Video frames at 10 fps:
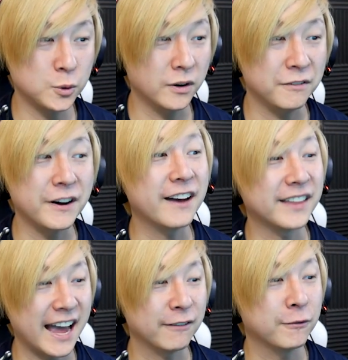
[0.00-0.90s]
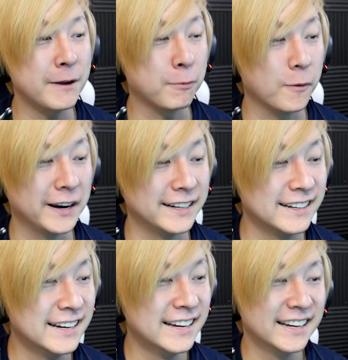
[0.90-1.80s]
25, the halfway point,
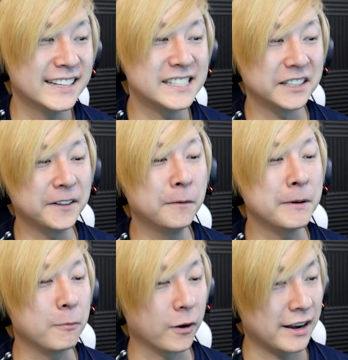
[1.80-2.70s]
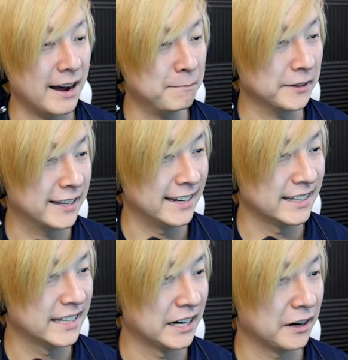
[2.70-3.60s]
gets a little bit more
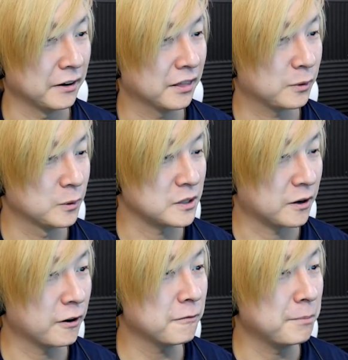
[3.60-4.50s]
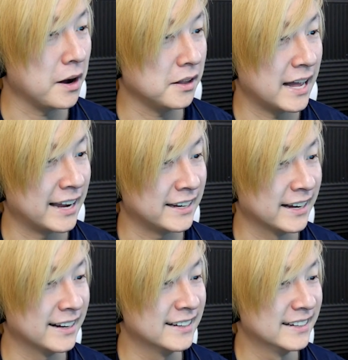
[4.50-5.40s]
complicated there. Throws a curveball at
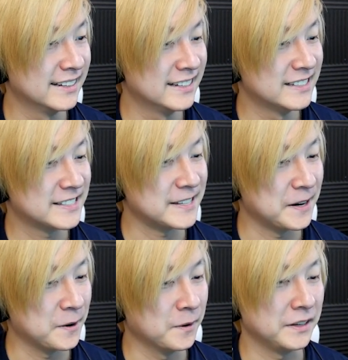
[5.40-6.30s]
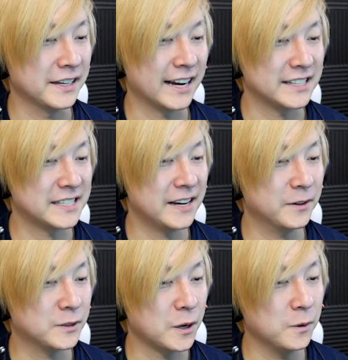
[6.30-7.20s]
you. So you gotta stay on
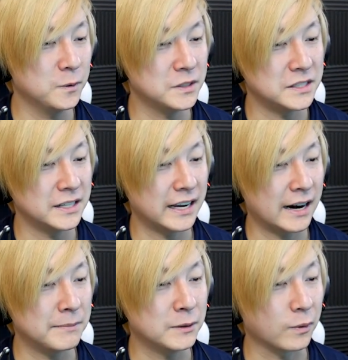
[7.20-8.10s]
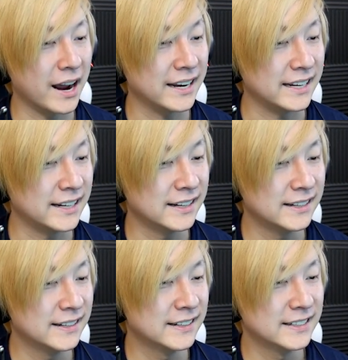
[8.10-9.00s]
your toes, you gotta be ready
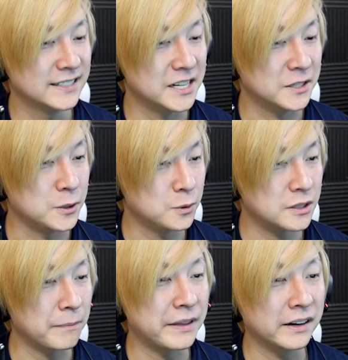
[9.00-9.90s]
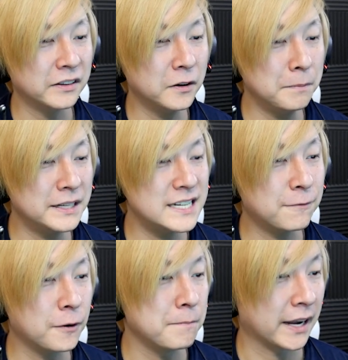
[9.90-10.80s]
to do something a little bit
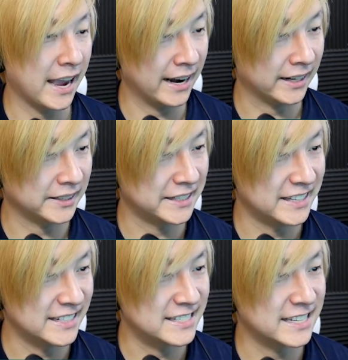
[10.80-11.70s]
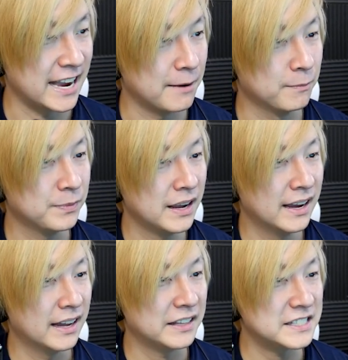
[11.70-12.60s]
different mechanically in this game.
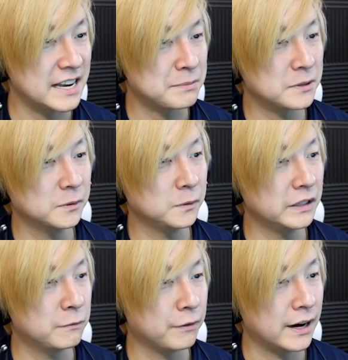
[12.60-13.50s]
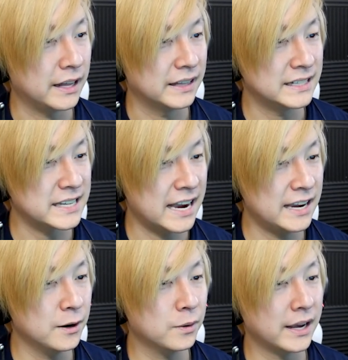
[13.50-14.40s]
And that's absolutely fine, that's
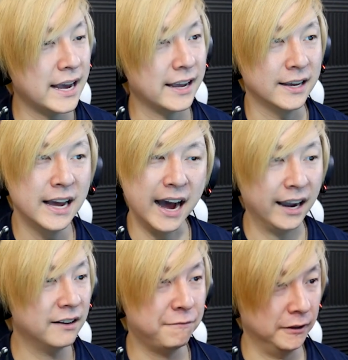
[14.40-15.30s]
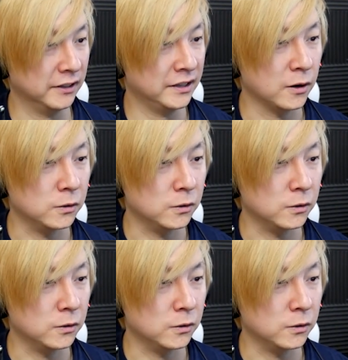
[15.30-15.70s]
A-okay. I can fill in the